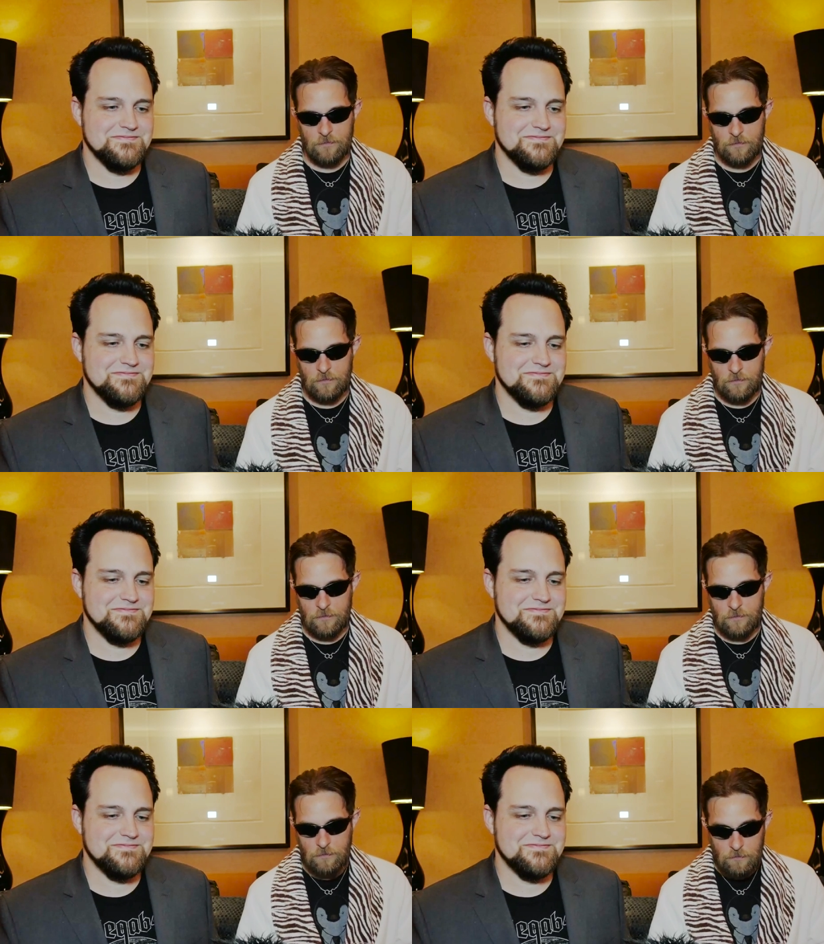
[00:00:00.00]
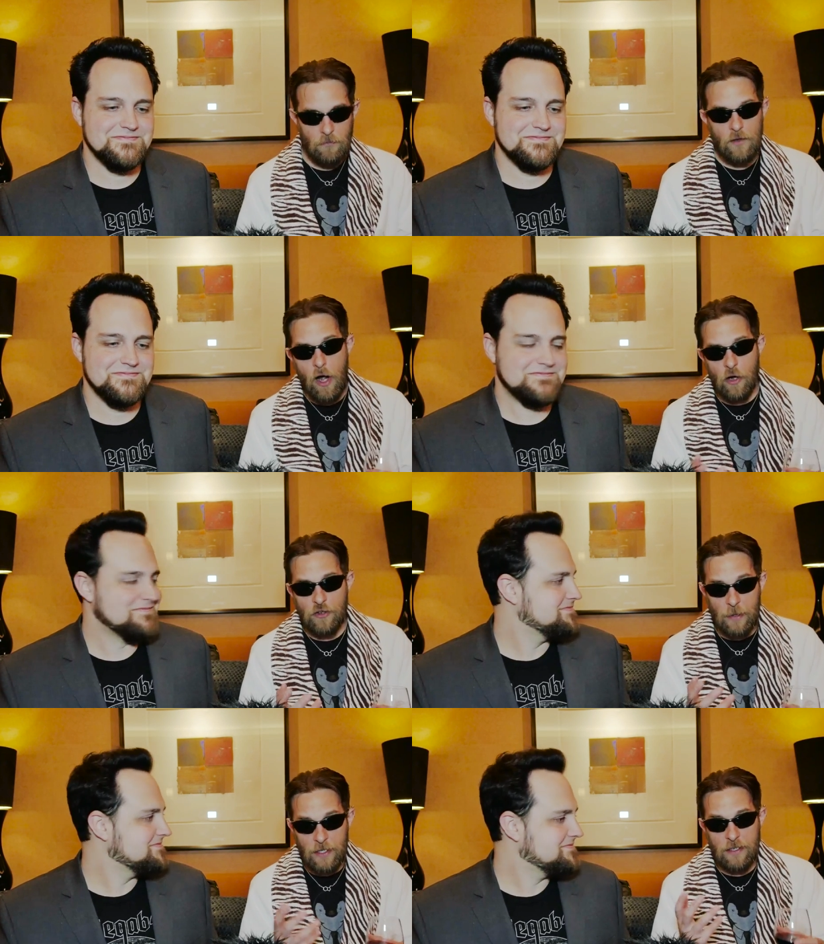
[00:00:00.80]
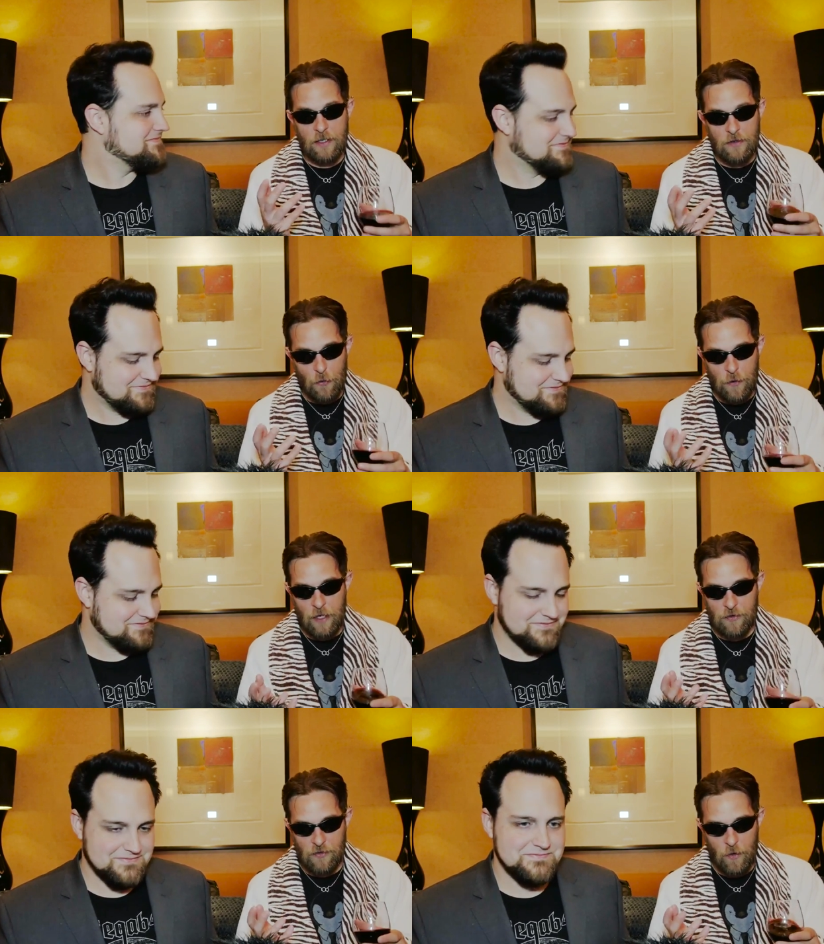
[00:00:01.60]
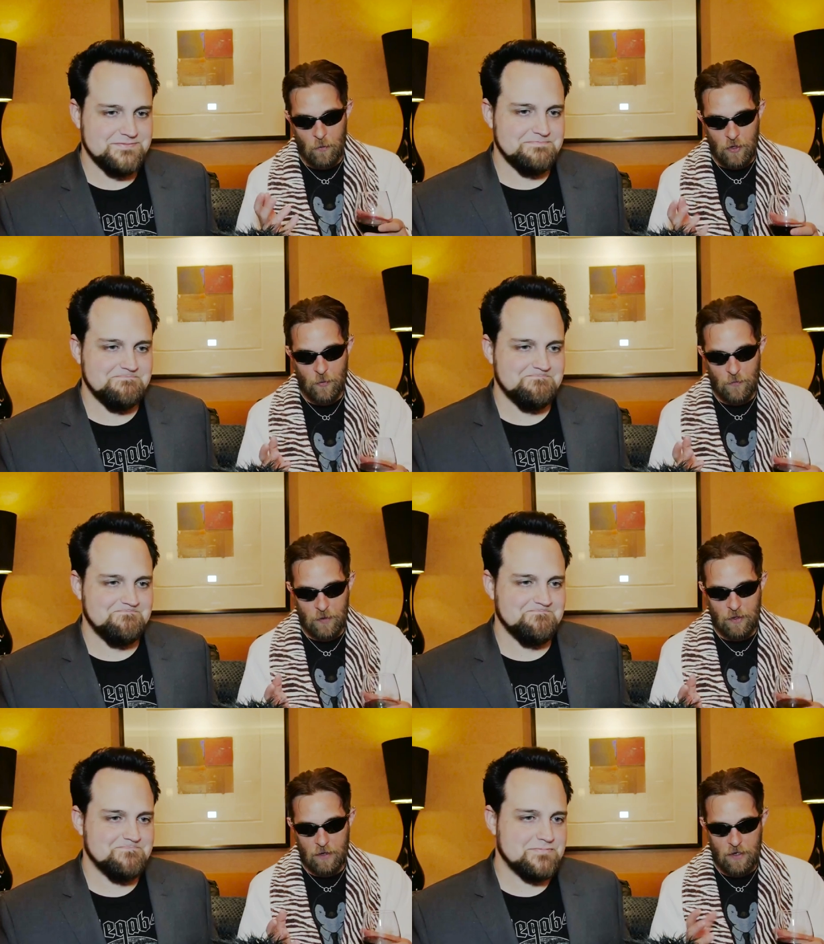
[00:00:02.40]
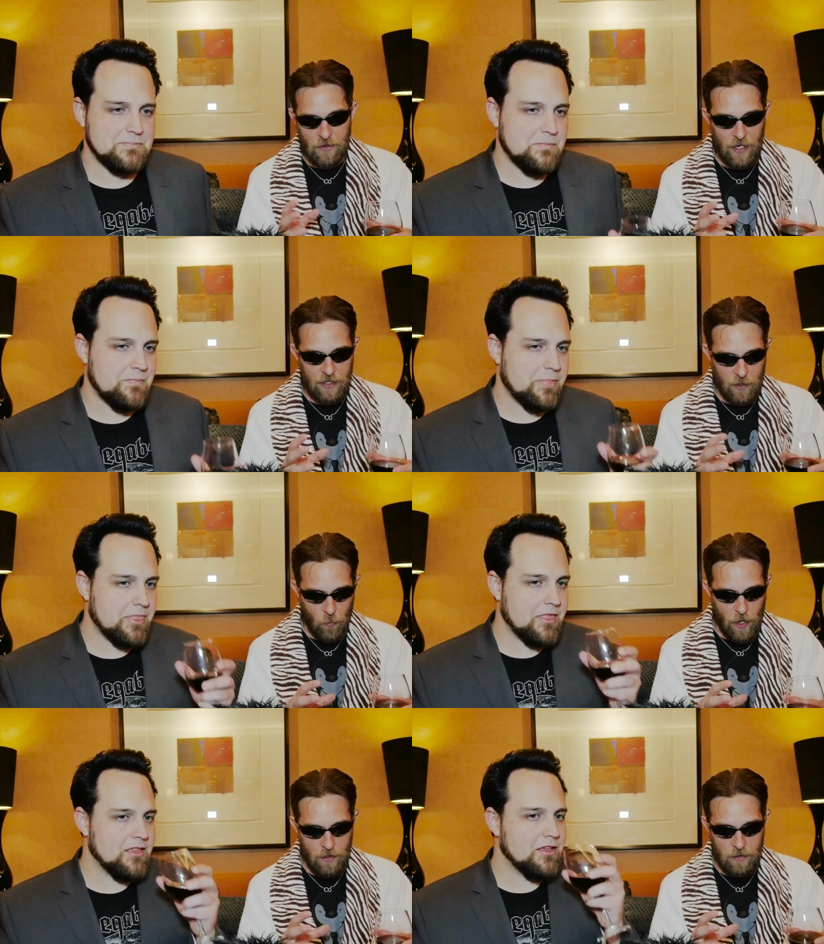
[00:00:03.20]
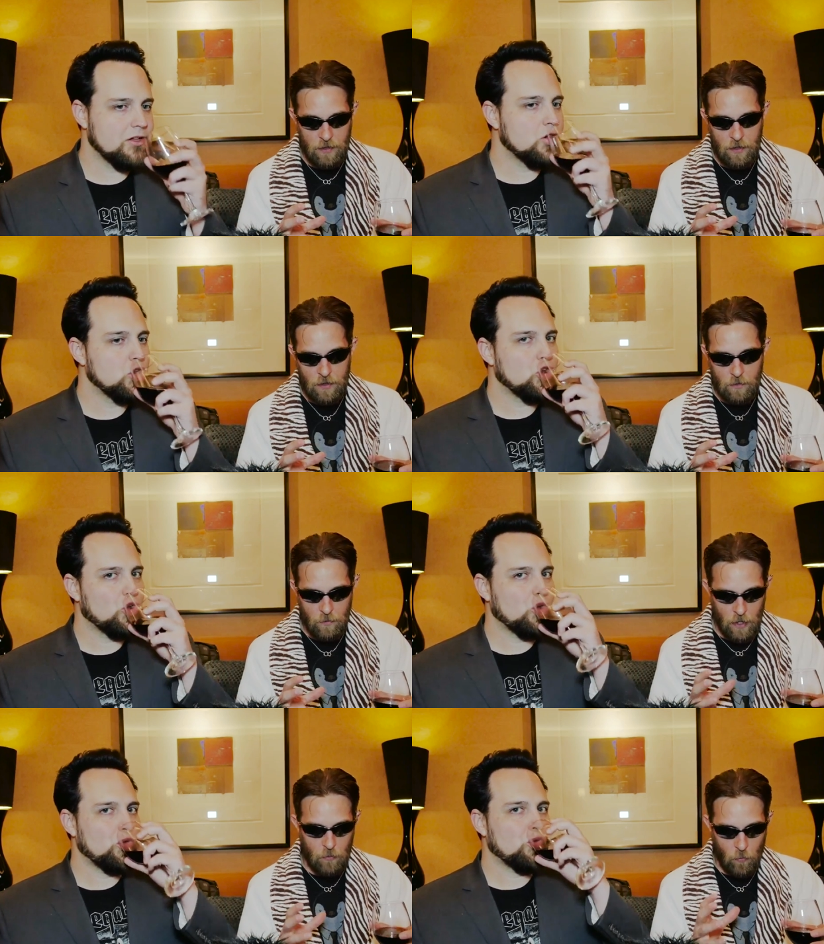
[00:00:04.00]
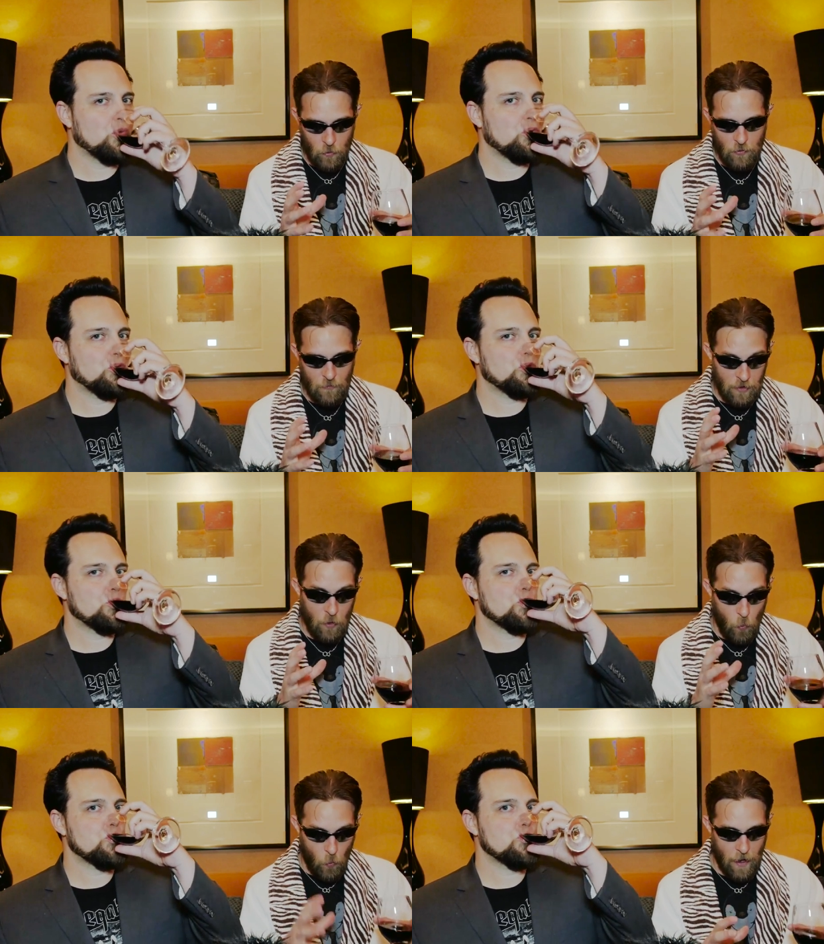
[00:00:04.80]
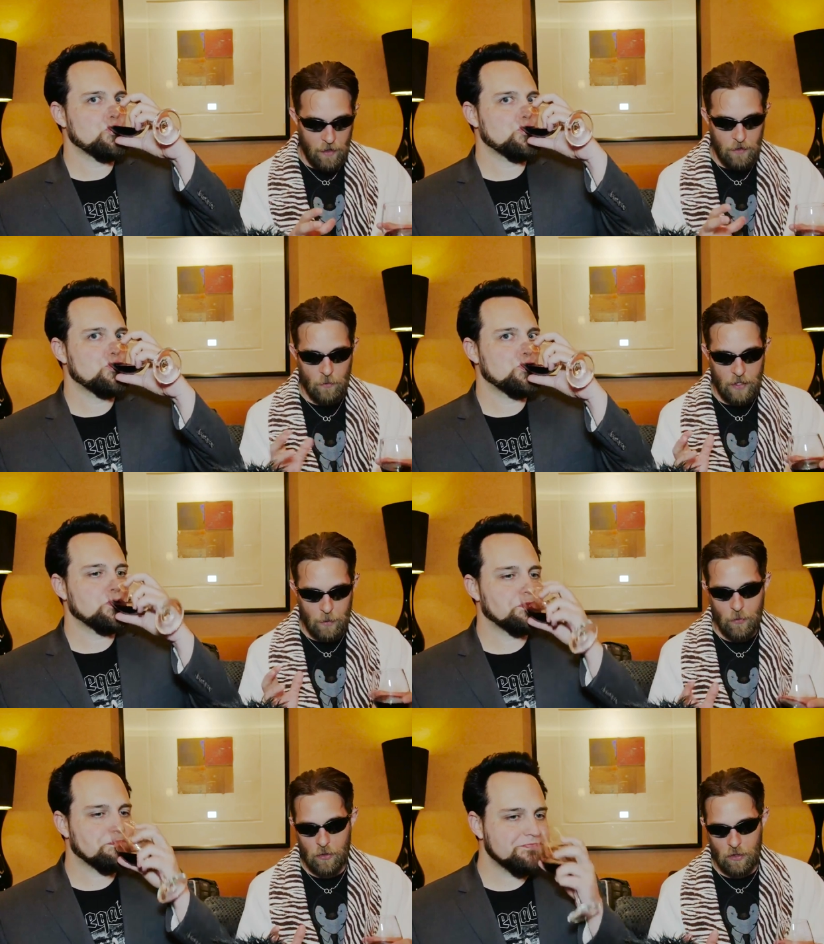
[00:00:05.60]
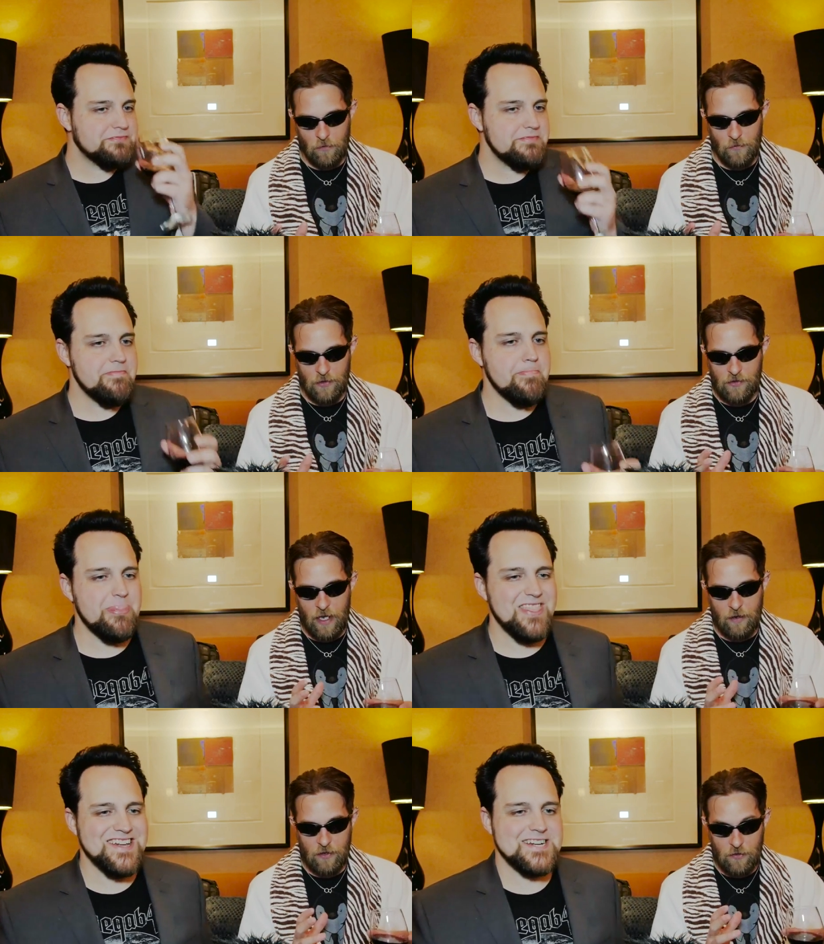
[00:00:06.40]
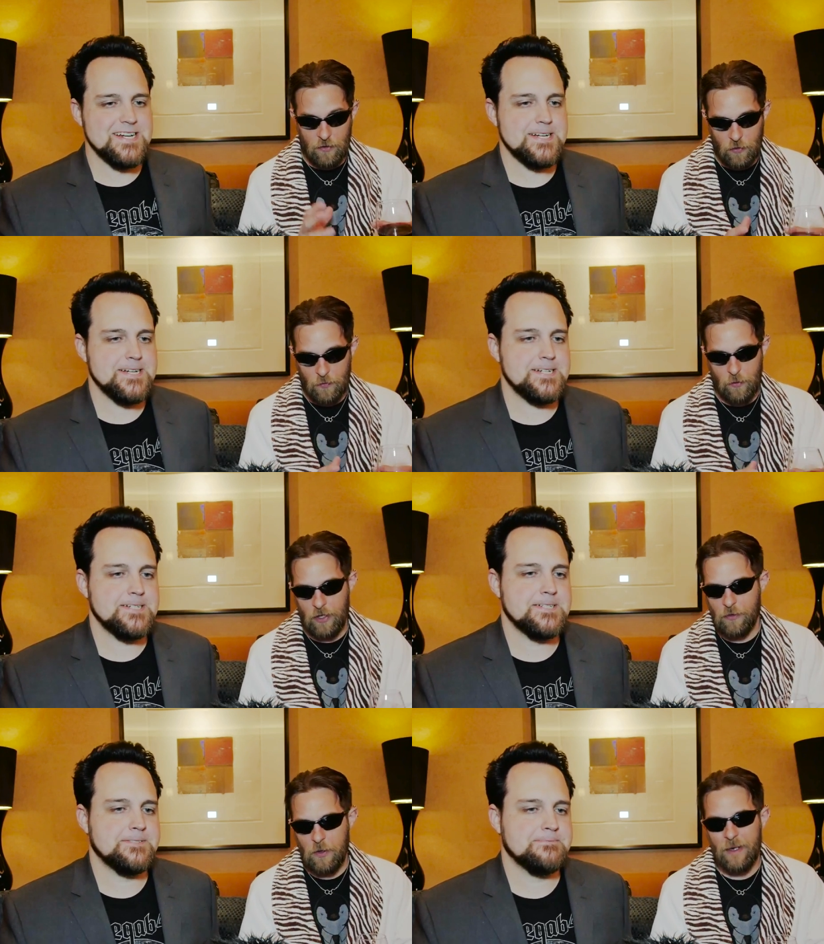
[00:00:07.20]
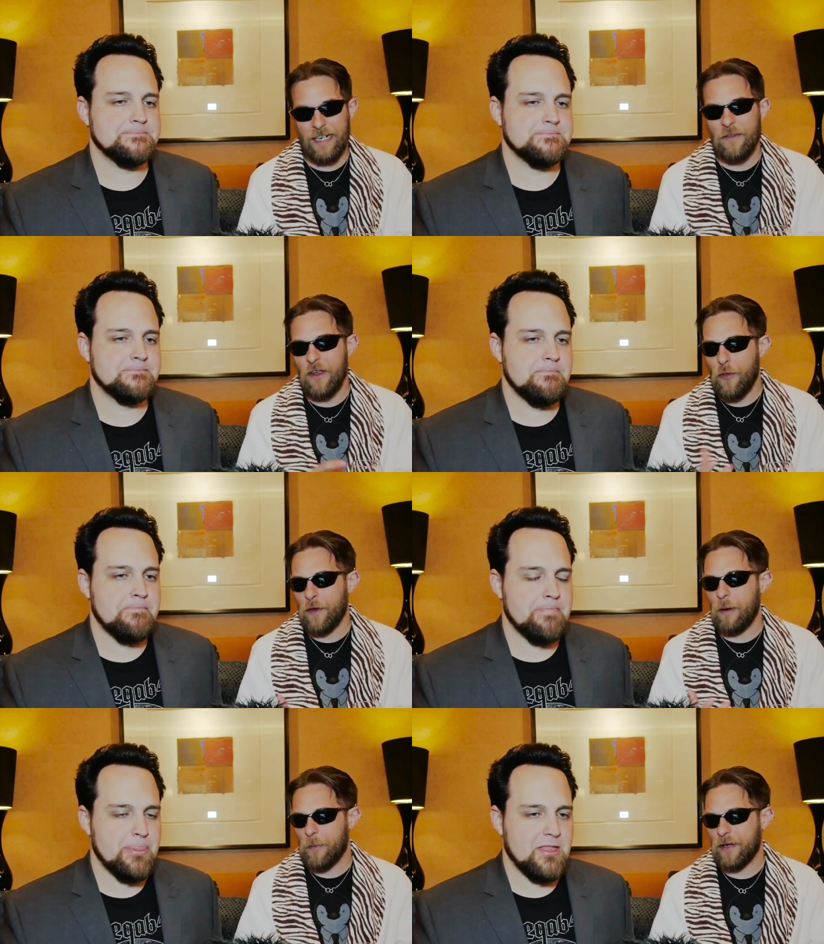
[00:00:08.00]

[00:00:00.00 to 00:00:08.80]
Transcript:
Speaker 1: Mm. Ultimately, the, the thing is is that once we figure out exactly when well, once we figure out where we can put all of this and it's useful, because again, the other thing